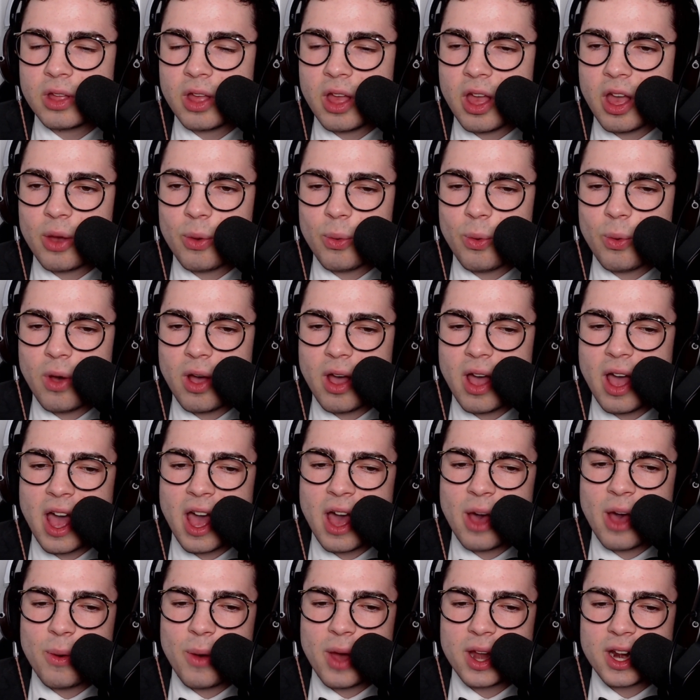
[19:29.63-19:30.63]

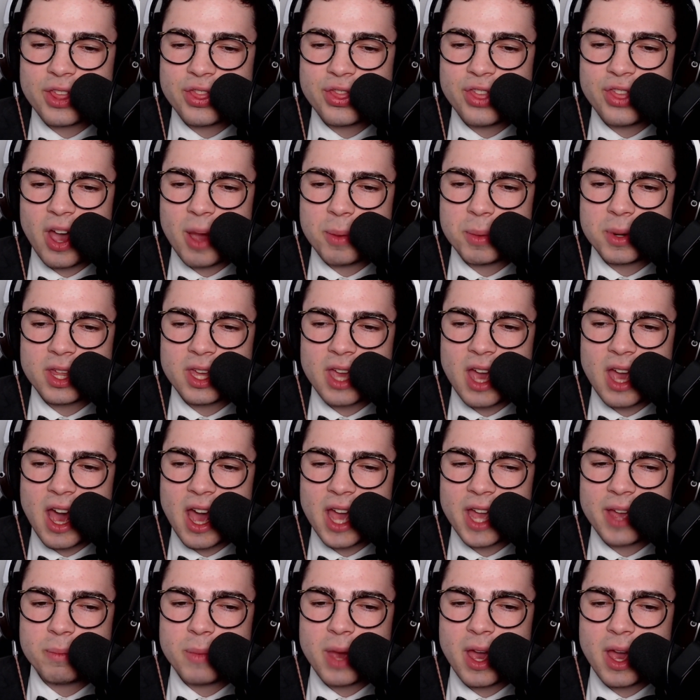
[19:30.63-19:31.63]
Wow, what a thumb to the eye
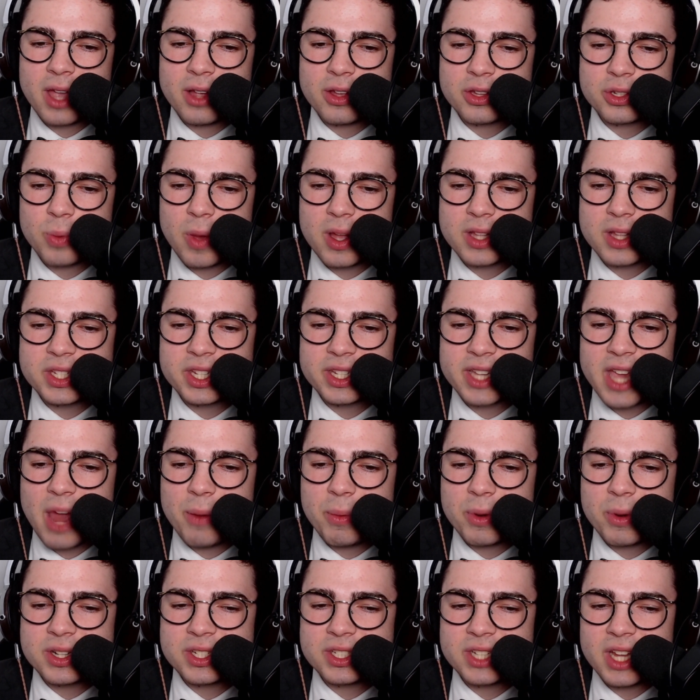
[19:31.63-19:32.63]
of Michaels. Once again,
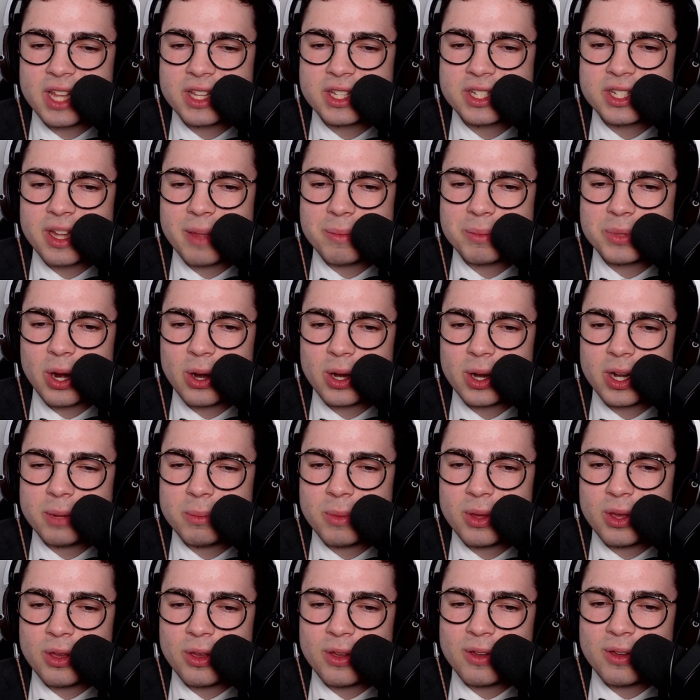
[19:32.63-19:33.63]
we're seeing some dirty
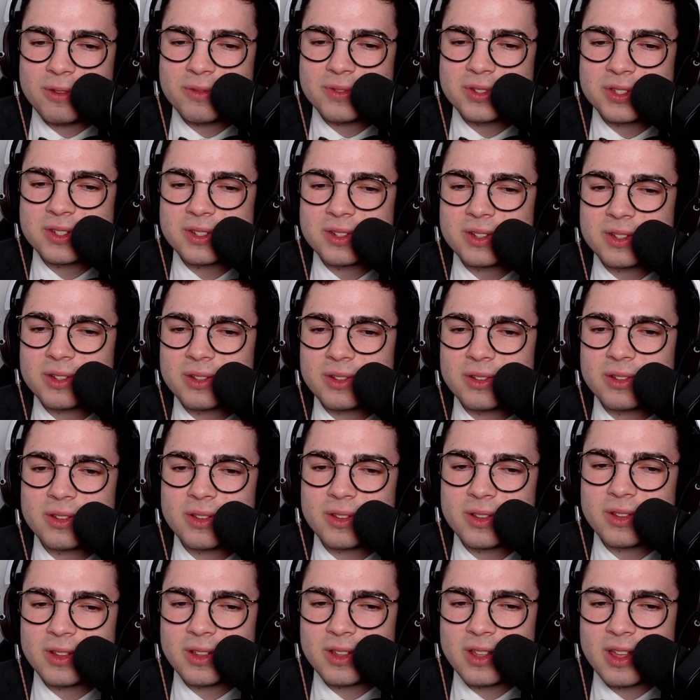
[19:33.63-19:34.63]
moves.
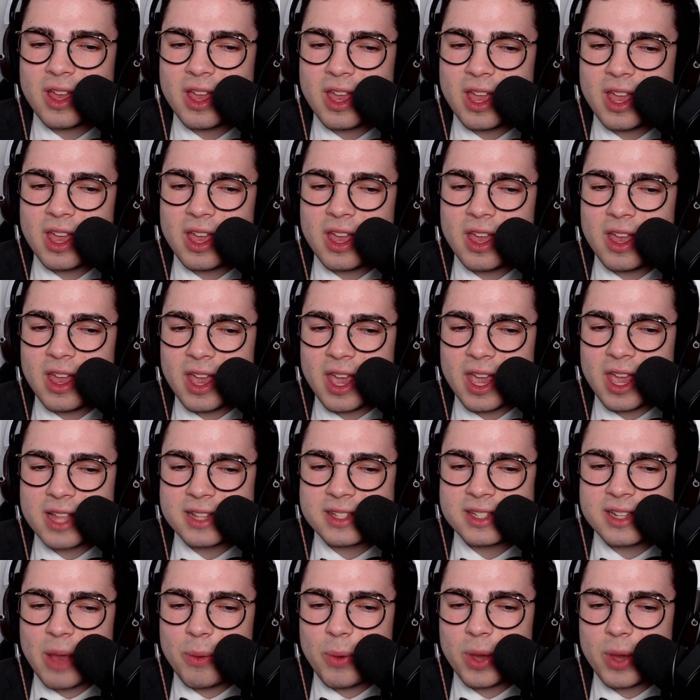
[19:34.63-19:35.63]

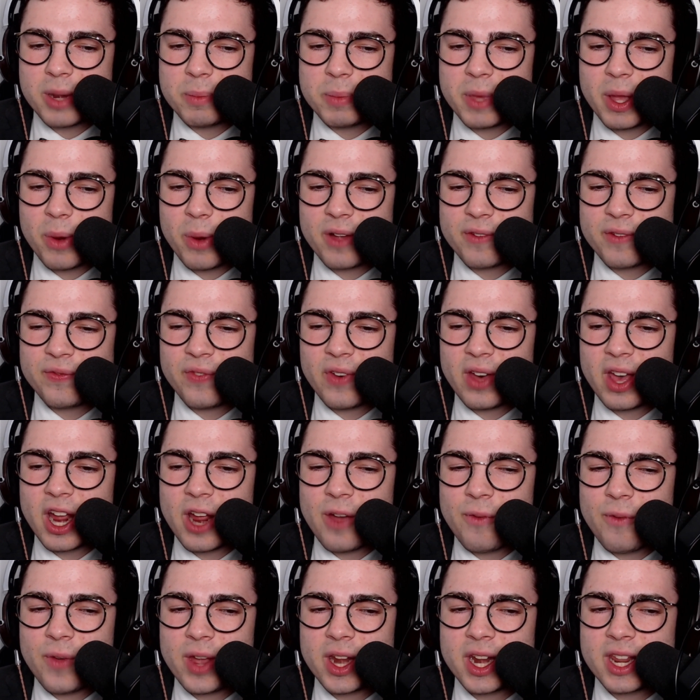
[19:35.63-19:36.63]
Wouldn't be Ric Flair
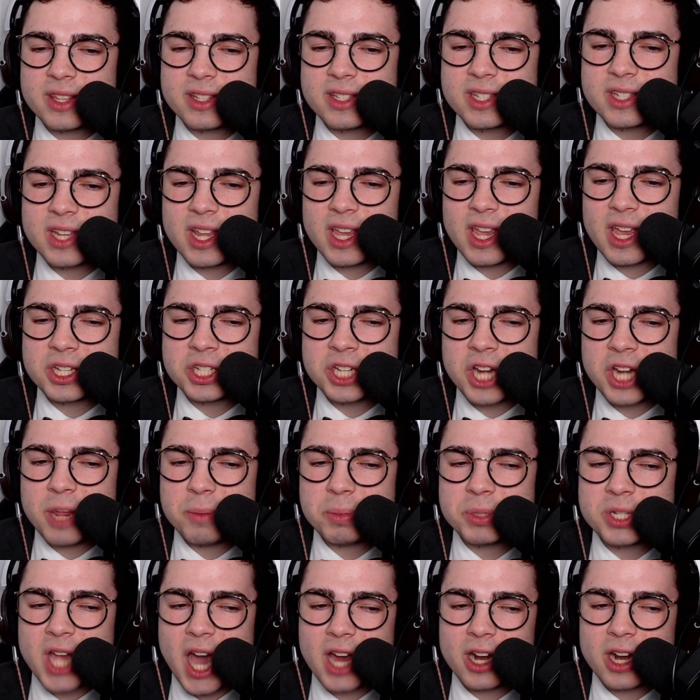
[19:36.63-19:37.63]
if we didn't see a cheap
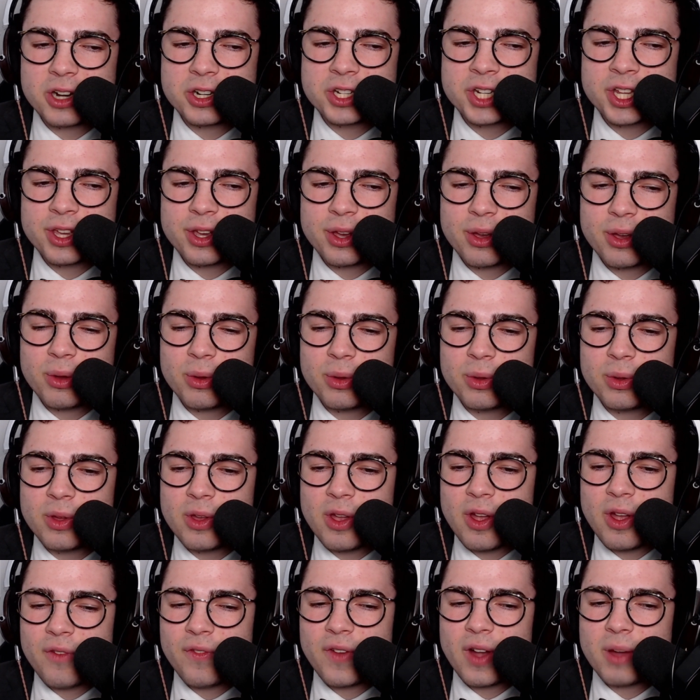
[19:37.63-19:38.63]
shot or two
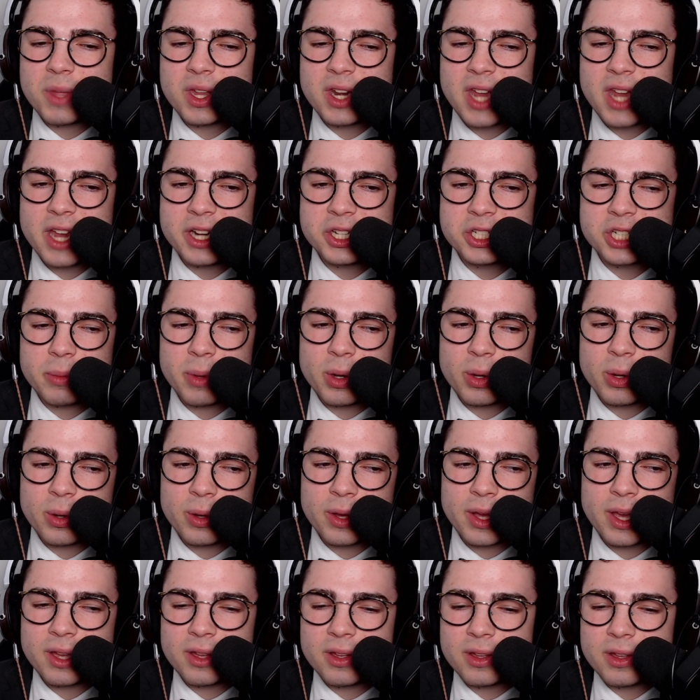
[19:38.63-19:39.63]
from the Nature
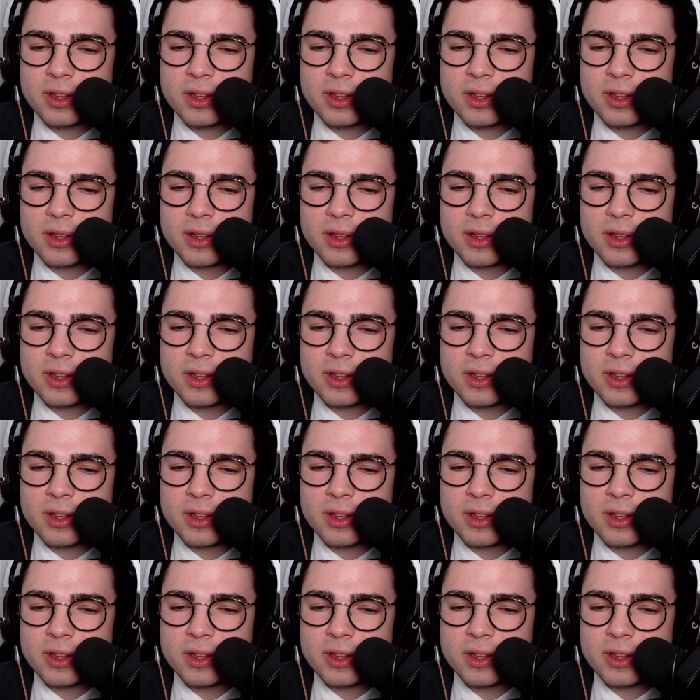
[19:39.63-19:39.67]
Boy.